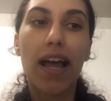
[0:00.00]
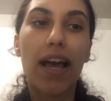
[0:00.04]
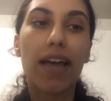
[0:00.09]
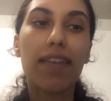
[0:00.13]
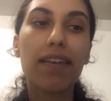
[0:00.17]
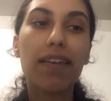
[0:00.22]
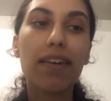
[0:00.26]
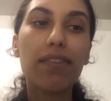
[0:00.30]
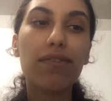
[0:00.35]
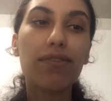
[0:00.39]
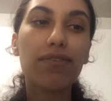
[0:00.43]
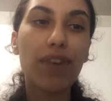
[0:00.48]

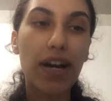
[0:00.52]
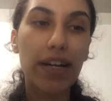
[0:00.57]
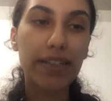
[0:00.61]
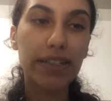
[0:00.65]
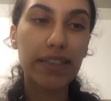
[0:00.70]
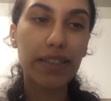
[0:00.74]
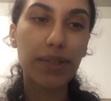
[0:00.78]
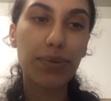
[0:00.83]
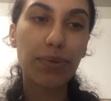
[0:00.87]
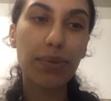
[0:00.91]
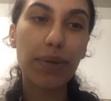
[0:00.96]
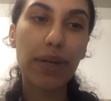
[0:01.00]
And then
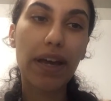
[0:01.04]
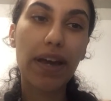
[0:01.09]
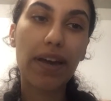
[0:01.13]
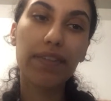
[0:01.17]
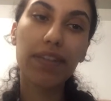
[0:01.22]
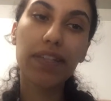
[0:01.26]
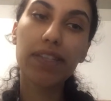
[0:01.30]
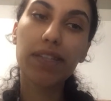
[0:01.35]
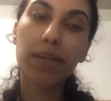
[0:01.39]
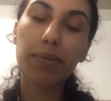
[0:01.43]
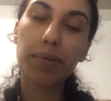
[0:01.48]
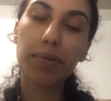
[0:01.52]
finally we
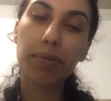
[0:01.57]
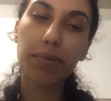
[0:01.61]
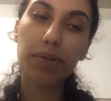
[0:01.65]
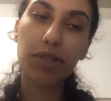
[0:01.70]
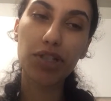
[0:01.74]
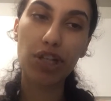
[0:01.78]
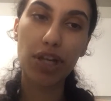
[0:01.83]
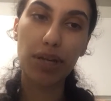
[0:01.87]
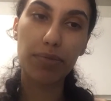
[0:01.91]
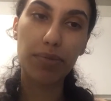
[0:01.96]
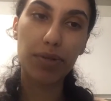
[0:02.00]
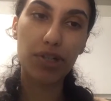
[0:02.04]
have the WWE
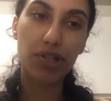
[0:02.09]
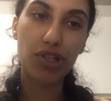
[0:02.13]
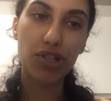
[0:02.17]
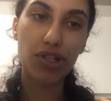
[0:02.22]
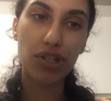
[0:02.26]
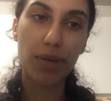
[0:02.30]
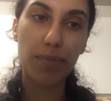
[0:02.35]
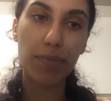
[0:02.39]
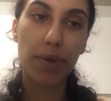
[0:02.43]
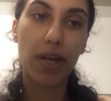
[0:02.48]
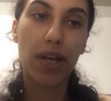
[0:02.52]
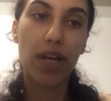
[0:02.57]

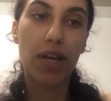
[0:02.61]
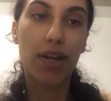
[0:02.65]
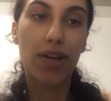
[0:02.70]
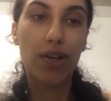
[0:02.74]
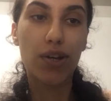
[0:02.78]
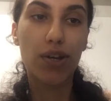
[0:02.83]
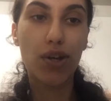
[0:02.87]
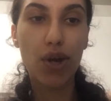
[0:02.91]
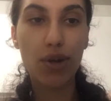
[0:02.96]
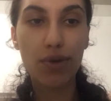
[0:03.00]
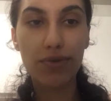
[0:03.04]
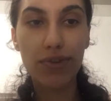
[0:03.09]
Championship
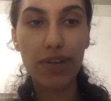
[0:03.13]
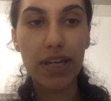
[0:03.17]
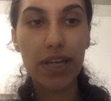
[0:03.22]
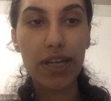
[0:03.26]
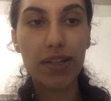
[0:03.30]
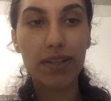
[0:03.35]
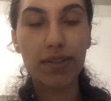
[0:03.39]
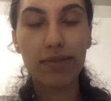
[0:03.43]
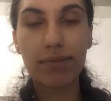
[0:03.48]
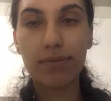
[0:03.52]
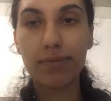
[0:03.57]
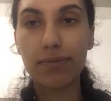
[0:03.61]

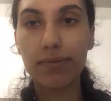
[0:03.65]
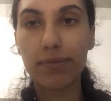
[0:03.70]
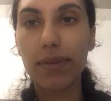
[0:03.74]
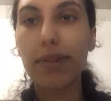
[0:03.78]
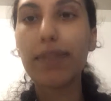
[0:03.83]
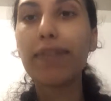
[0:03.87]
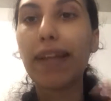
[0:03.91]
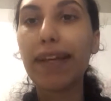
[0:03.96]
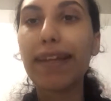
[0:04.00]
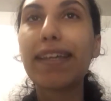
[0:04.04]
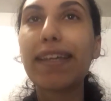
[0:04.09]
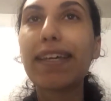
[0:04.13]
Kofi
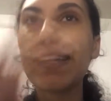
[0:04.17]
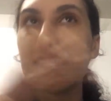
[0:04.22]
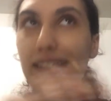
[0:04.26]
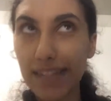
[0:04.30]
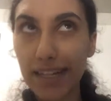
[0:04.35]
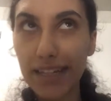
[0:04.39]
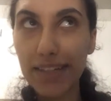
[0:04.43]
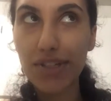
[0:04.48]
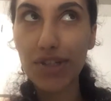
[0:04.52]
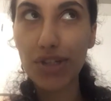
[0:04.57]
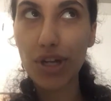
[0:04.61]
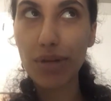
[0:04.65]
like he's
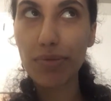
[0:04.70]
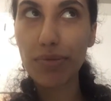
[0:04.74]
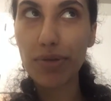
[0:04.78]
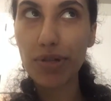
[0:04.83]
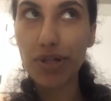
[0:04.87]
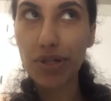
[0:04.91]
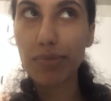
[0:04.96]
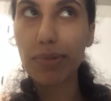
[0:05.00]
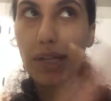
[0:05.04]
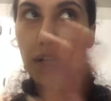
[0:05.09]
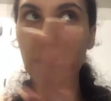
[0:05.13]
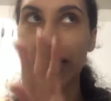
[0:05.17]
not the
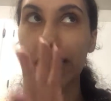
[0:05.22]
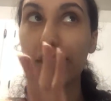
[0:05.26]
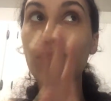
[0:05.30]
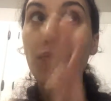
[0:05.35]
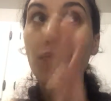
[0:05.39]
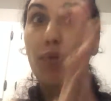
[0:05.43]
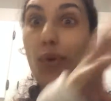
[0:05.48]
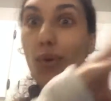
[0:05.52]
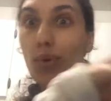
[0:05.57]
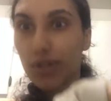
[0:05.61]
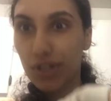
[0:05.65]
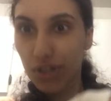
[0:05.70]
championship but like it's
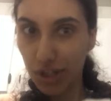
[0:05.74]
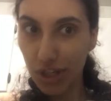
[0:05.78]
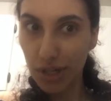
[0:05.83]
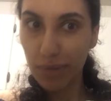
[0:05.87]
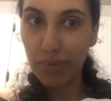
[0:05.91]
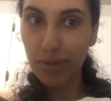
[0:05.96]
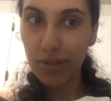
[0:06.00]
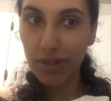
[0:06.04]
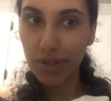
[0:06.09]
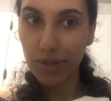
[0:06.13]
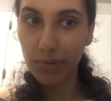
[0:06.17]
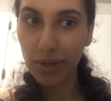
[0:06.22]
for the
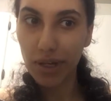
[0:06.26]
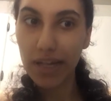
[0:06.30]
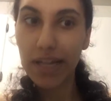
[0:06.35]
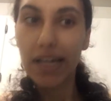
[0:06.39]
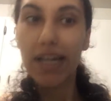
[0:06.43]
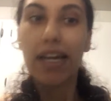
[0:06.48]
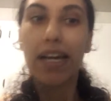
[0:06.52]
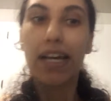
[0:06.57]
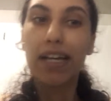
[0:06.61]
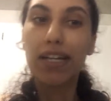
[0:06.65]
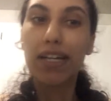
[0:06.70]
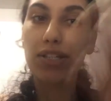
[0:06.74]
championship okay
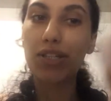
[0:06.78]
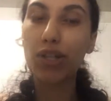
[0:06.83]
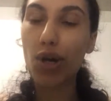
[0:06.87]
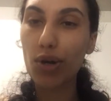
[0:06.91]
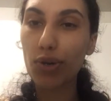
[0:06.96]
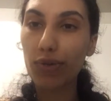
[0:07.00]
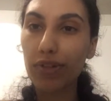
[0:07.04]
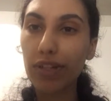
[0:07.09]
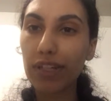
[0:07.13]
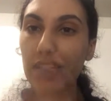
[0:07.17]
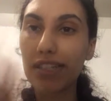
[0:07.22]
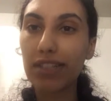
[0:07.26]
it's
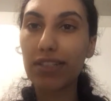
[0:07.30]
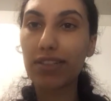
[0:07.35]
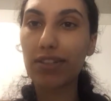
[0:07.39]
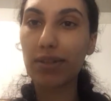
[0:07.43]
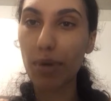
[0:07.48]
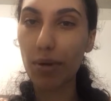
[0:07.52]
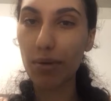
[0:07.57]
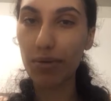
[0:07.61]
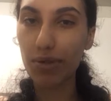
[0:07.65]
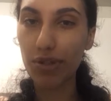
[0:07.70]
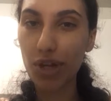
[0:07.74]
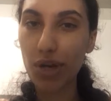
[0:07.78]
kofi against
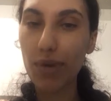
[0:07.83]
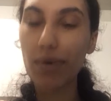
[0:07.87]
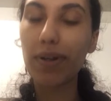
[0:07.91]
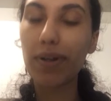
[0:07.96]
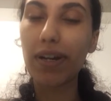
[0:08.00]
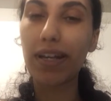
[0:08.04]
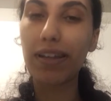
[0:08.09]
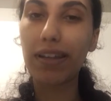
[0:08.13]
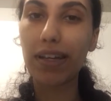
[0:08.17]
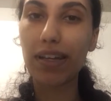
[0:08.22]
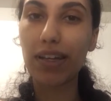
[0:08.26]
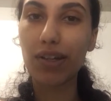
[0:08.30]
samoa joe
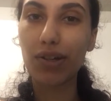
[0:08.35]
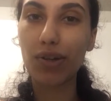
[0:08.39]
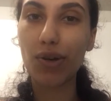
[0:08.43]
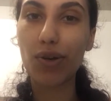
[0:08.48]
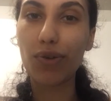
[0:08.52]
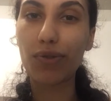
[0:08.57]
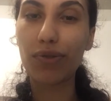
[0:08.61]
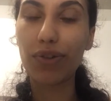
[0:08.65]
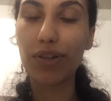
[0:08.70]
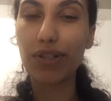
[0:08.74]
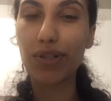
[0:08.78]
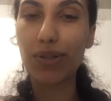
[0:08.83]
and i think
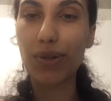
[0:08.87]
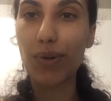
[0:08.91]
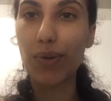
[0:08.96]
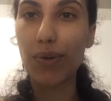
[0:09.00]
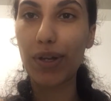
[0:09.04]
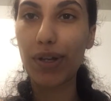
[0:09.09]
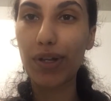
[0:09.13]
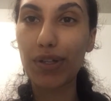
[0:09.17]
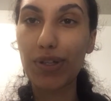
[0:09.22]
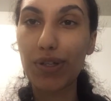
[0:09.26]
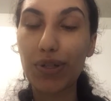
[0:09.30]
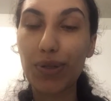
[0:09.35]
kofi is
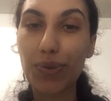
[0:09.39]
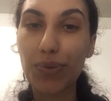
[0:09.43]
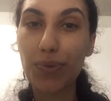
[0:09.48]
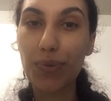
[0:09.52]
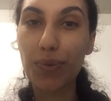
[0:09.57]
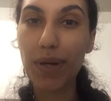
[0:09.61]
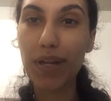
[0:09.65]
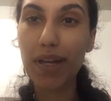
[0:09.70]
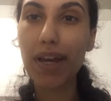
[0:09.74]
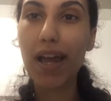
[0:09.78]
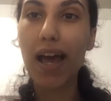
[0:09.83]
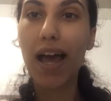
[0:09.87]
going to
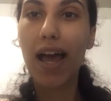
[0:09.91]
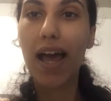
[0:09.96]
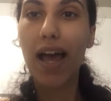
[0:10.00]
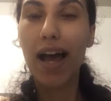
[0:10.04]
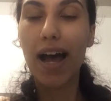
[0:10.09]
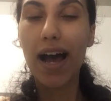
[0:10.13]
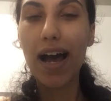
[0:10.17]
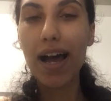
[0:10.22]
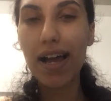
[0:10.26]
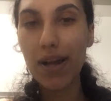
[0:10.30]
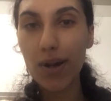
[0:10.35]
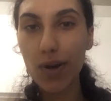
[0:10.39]
win
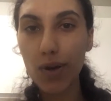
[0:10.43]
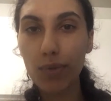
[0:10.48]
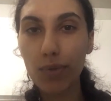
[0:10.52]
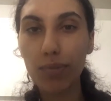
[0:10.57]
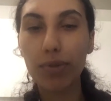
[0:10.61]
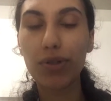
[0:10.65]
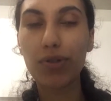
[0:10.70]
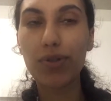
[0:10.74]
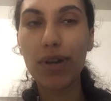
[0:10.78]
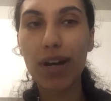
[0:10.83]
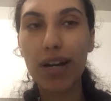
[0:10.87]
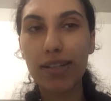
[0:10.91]
i
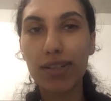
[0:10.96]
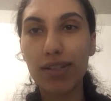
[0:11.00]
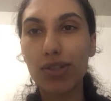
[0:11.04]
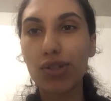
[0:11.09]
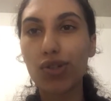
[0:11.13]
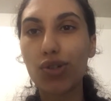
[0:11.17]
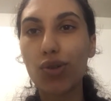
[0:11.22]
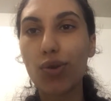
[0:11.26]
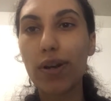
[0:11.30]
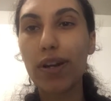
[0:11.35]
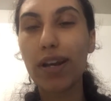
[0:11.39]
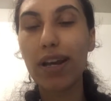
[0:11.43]
hope you guys
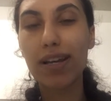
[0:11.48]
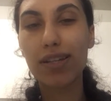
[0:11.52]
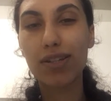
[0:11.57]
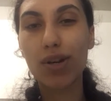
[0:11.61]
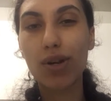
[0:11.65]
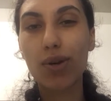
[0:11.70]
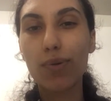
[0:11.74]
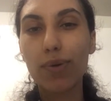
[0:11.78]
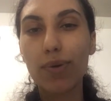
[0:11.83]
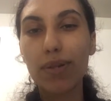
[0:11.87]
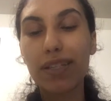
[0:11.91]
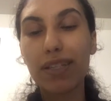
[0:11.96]
enjoyed as
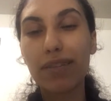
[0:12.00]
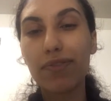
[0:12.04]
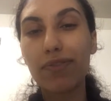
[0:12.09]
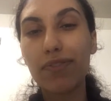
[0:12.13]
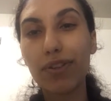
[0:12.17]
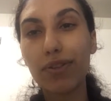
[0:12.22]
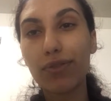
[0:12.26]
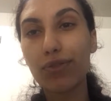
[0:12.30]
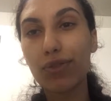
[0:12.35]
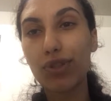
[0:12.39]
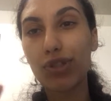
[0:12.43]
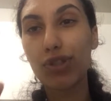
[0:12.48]
always
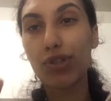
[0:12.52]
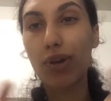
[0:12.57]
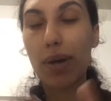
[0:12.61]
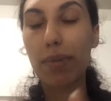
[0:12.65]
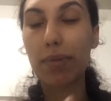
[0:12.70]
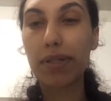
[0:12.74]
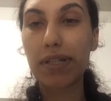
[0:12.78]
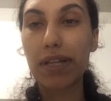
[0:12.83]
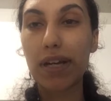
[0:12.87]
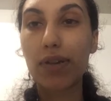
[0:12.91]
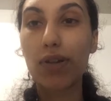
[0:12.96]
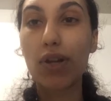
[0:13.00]
feel free to
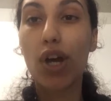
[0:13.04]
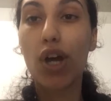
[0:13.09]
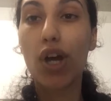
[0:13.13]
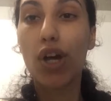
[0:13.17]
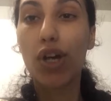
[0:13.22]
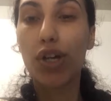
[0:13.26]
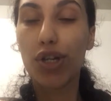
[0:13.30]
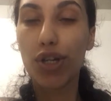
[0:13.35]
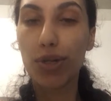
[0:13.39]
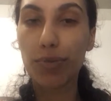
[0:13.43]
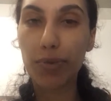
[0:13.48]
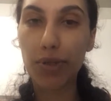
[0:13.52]
comment down
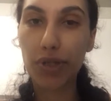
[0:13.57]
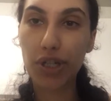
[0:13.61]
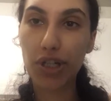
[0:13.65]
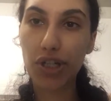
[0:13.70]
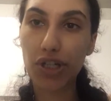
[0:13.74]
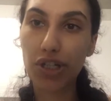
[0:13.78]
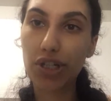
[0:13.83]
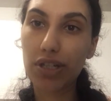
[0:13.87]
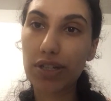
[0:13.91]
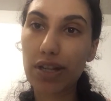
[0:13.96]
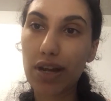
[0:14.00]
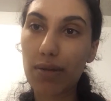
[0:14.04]
your
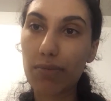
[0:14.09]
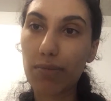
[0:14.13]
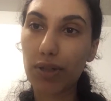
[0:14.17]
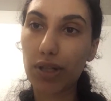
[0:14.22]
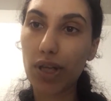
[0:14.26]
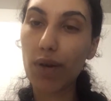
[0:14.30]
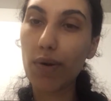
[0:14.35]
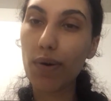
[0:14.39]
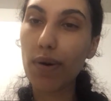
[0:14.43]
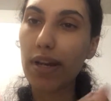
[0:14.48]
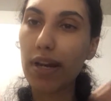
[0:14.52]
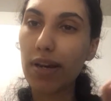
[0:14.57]
predictions down
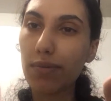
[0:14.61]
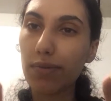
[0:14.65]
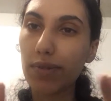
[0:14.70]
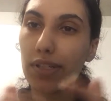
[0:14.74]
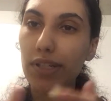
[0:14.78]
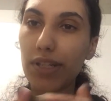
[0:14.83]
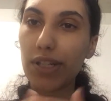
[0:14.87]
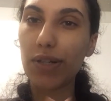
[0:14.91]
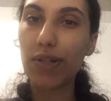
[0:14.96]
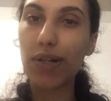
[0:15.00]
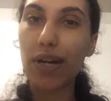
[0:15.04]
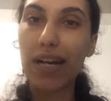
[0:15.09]
below and i will
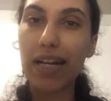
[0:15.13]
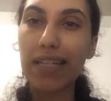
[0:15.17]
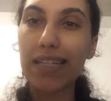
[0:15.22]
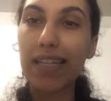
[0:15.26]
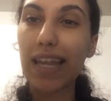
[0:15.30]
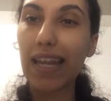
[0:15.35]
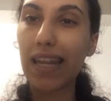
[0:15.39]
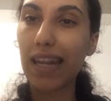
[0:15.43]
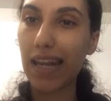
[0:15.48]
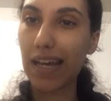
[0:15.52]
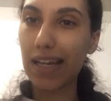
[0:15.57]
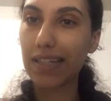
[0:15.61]
see you guys
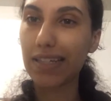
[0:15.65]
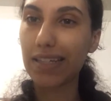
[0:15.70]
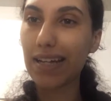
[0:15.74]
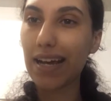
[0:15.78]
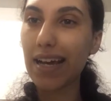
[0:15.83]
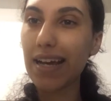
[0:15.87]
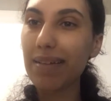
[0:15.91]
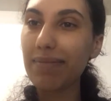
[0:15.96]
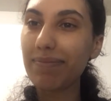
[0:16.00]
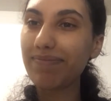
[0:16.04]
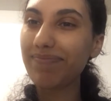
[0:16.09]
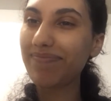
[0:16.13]
next
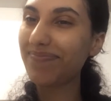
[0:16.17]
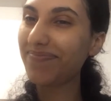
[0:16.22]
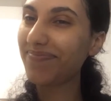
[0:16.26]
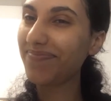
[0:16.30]
time